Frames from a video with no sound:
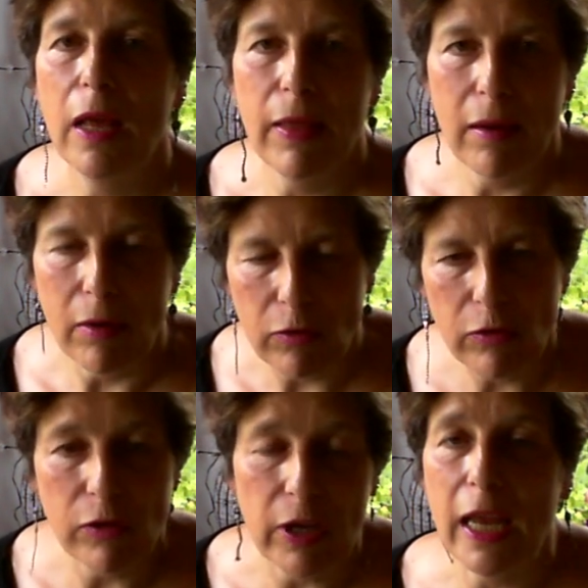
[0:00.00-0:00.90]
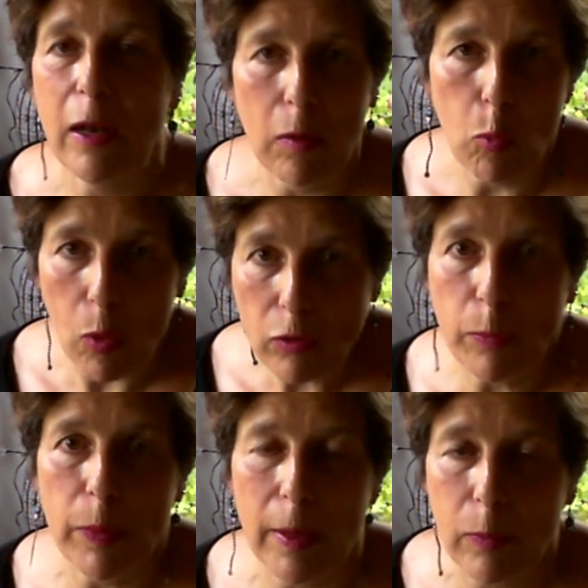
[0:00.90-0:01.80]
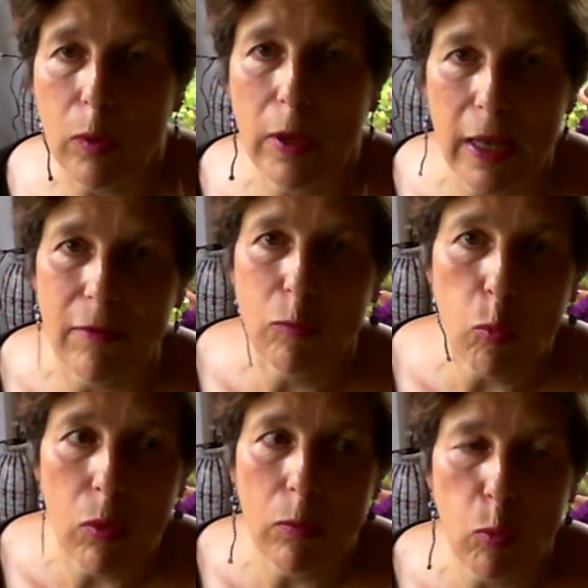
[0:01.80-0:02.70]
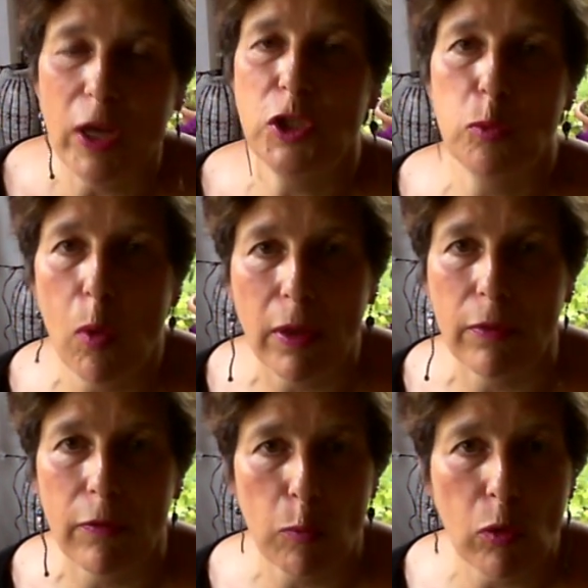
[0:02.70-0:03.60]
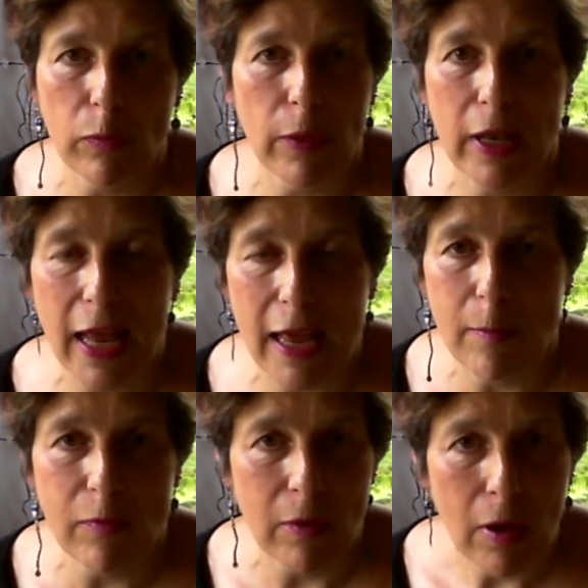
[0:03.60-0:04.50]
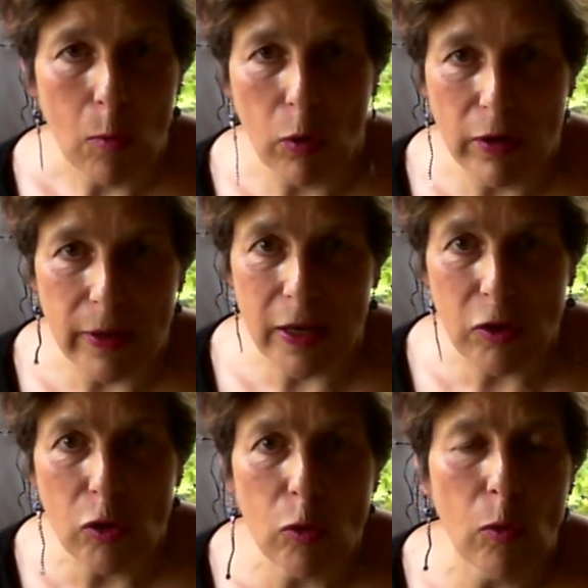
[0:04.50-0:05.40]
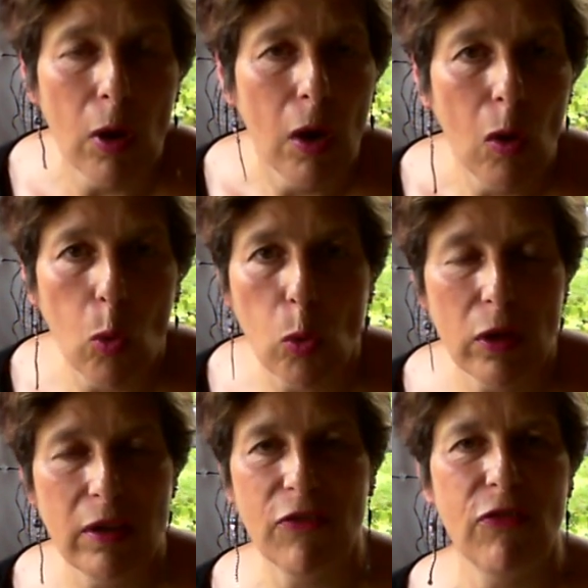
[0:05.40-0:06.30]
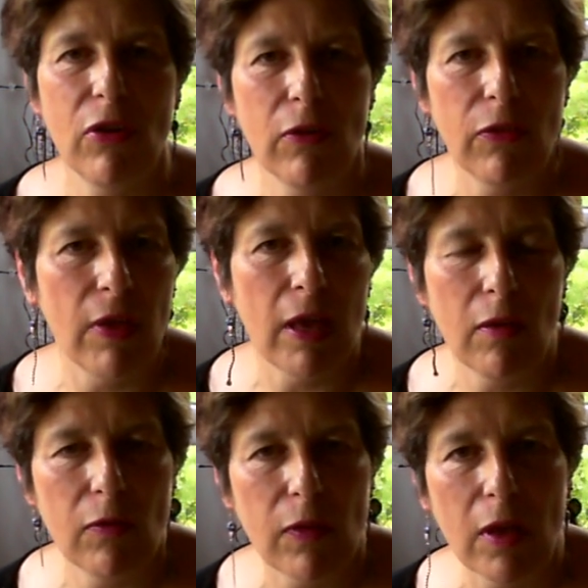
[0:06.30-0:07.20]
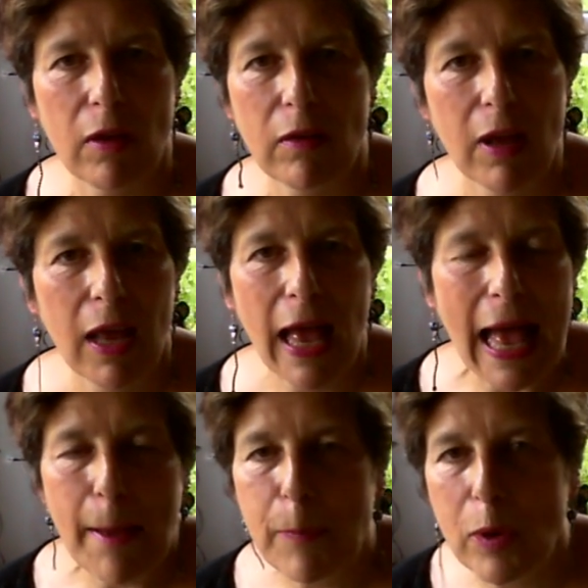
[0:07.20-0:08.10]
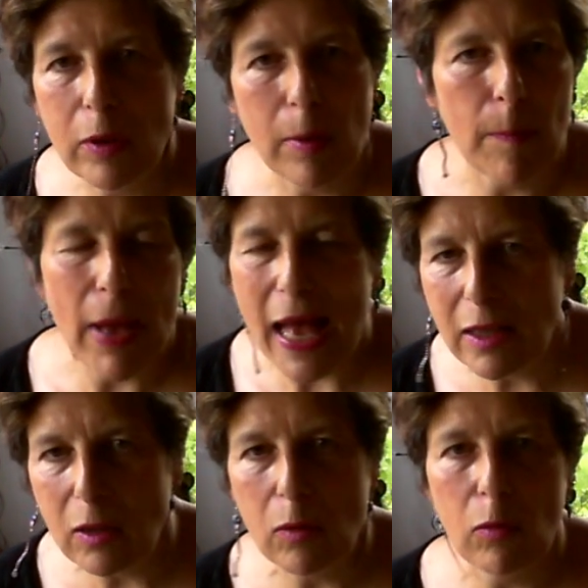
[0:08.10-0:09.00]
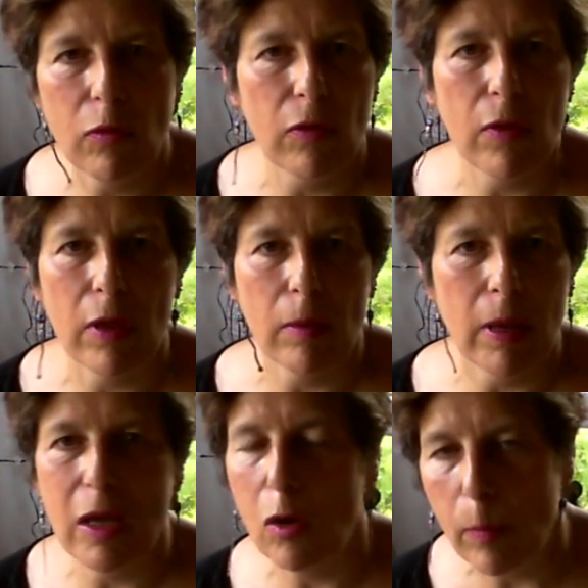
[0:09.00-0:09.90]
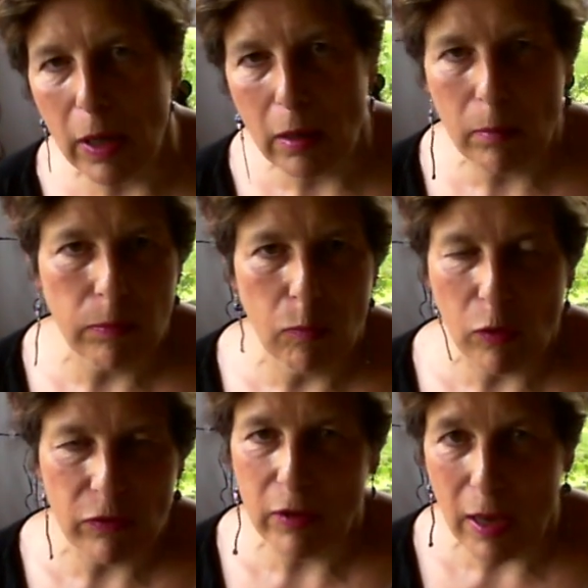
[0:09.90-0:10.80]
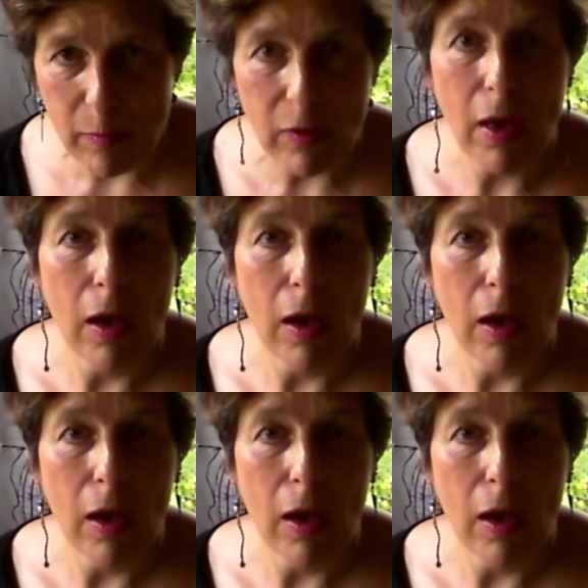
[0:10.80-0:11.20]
They're interested in what people lived, which ones, what are their names, what do they do, all the different things that happen, the battles and the economic what's names,